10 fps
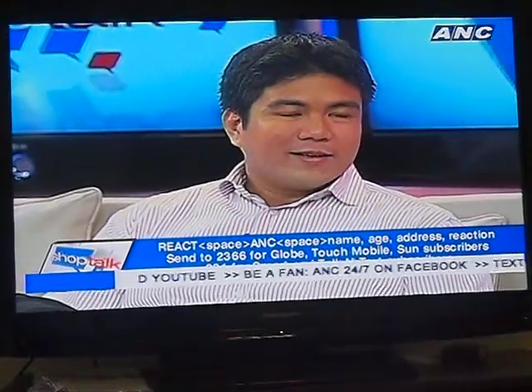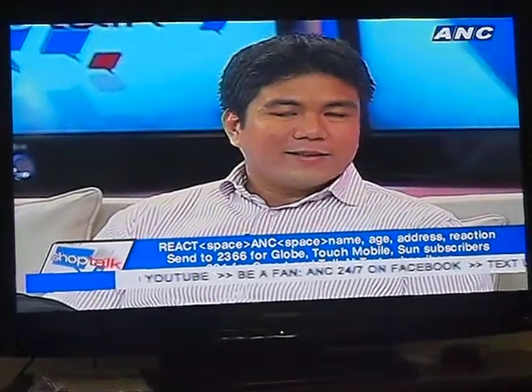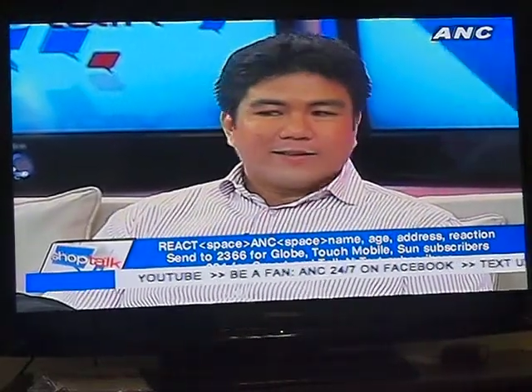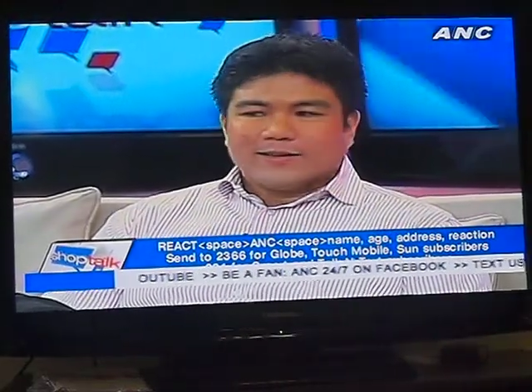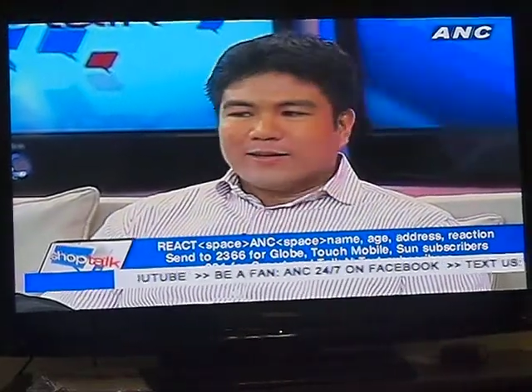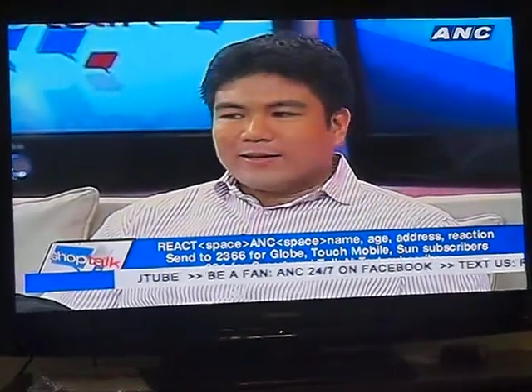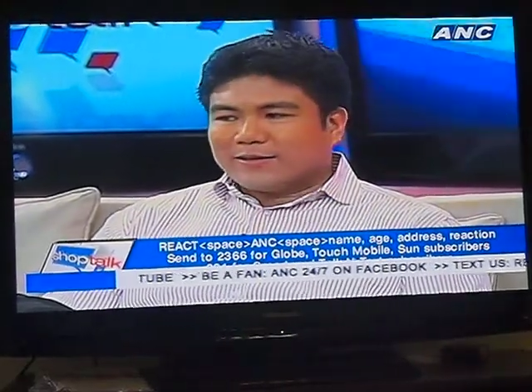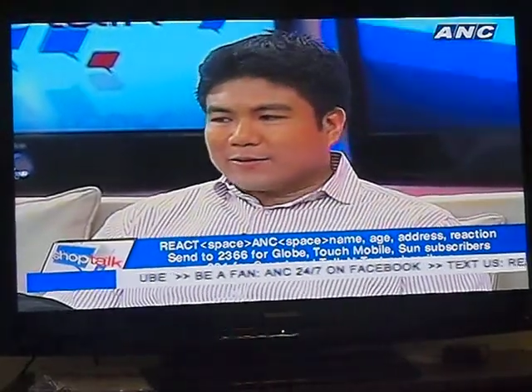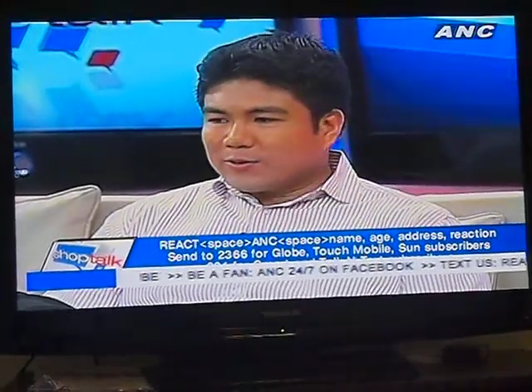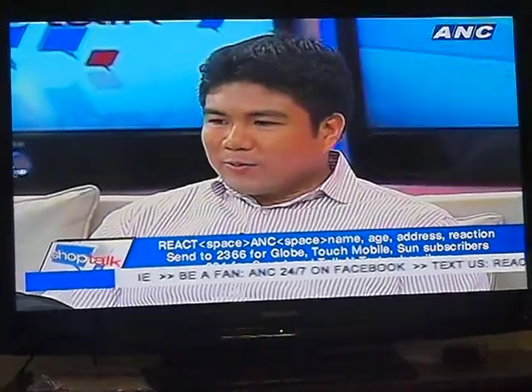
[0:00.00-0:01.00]
Right?
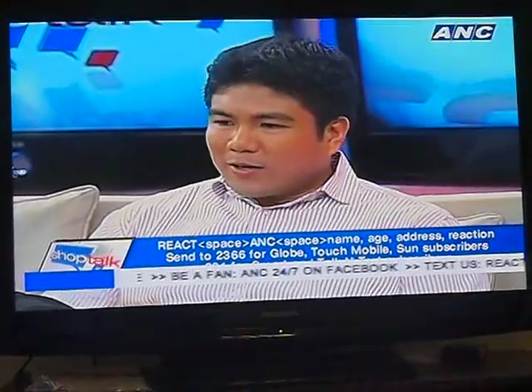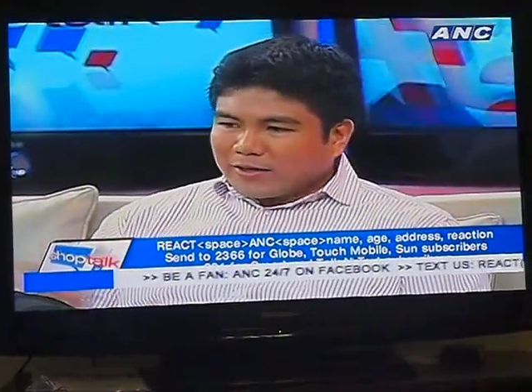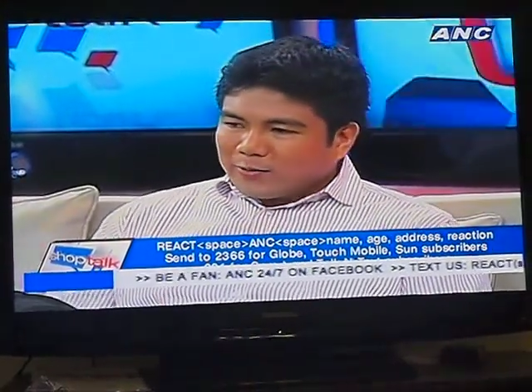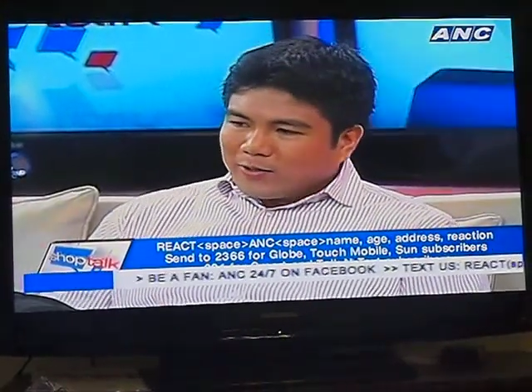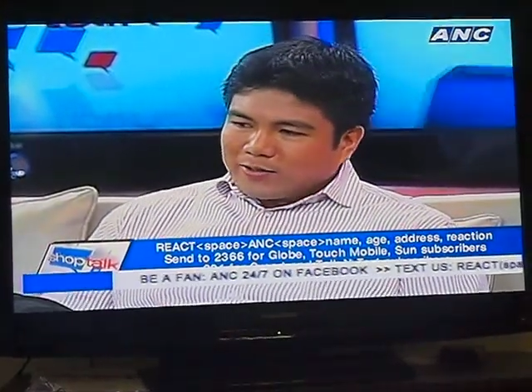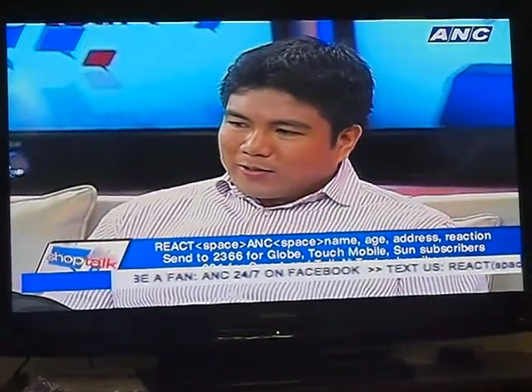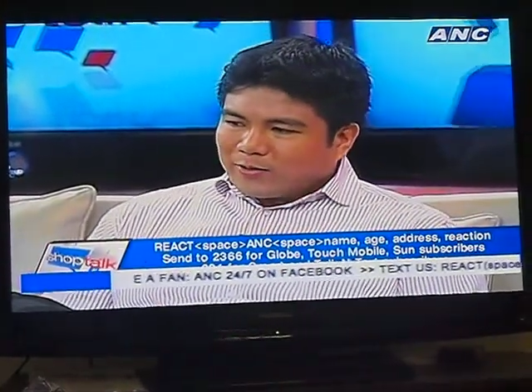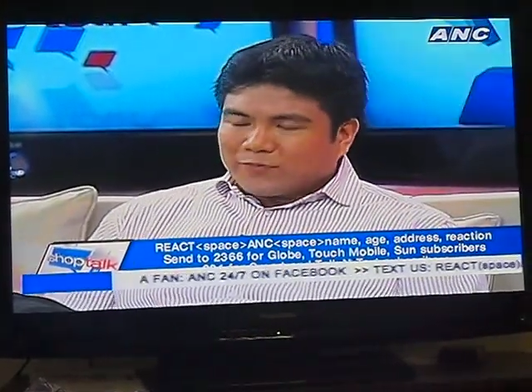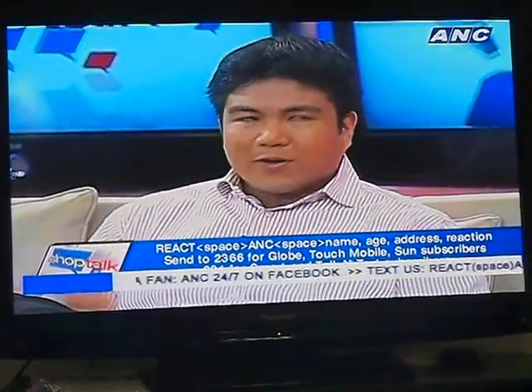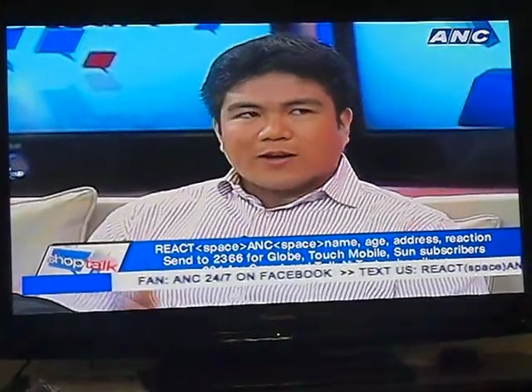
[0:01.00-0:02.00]
So argan oil,
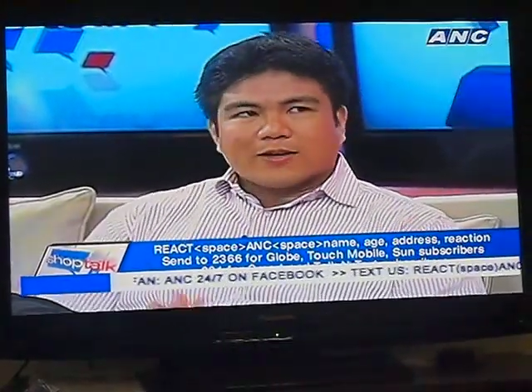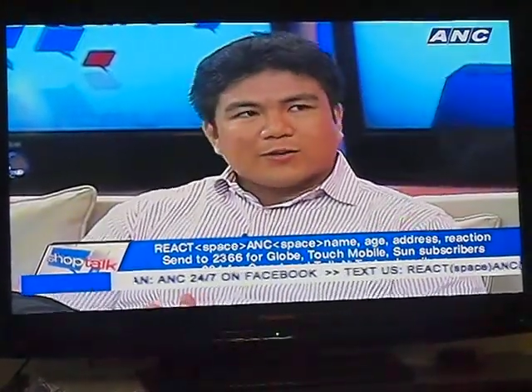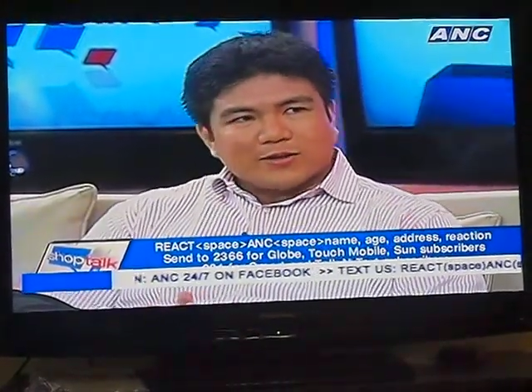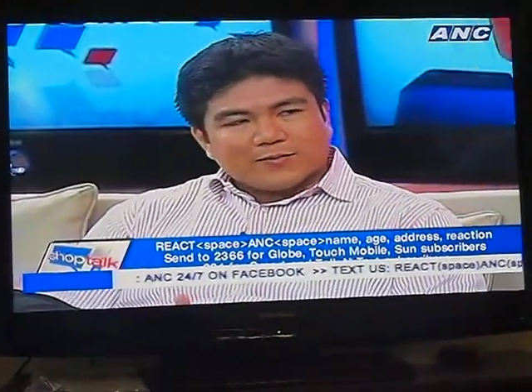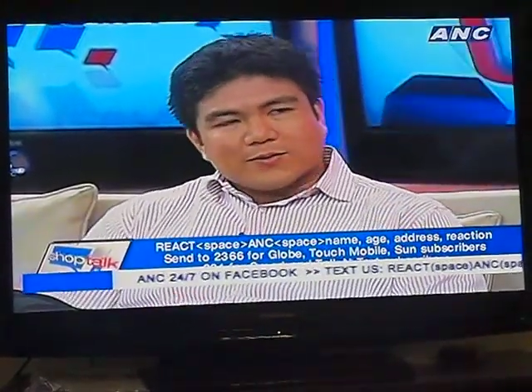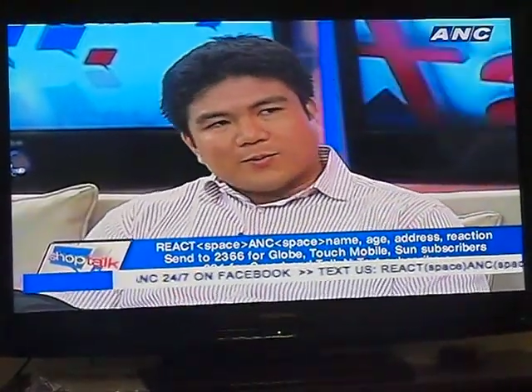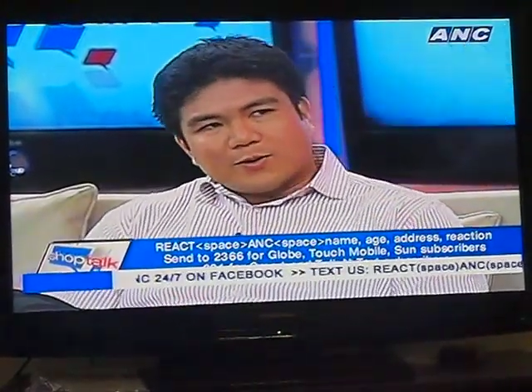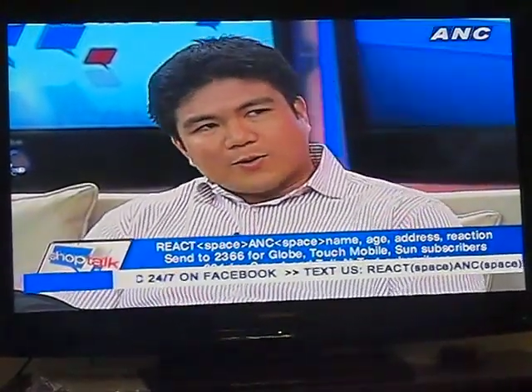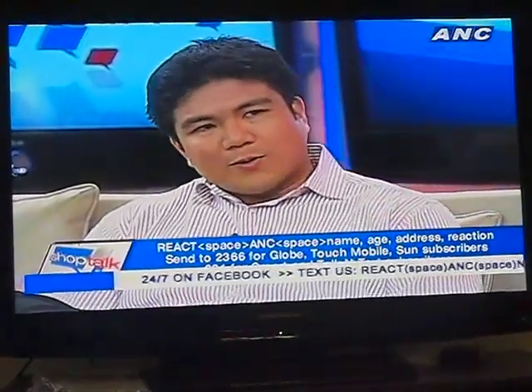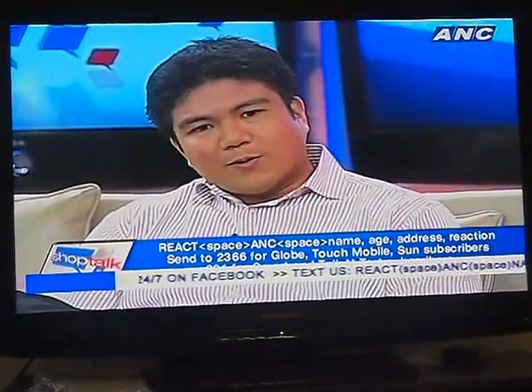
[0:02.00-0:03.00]
all of our argan oil comes from
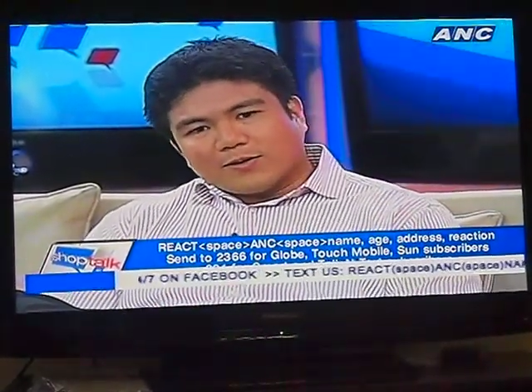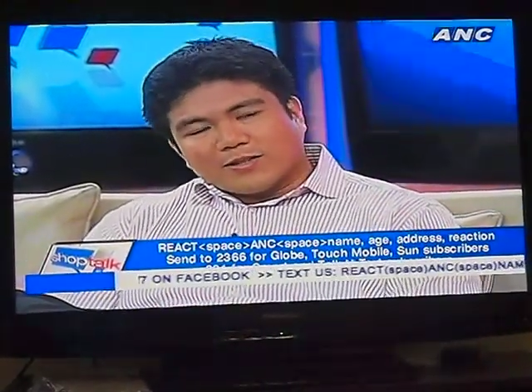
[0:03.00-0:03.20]
Morocco.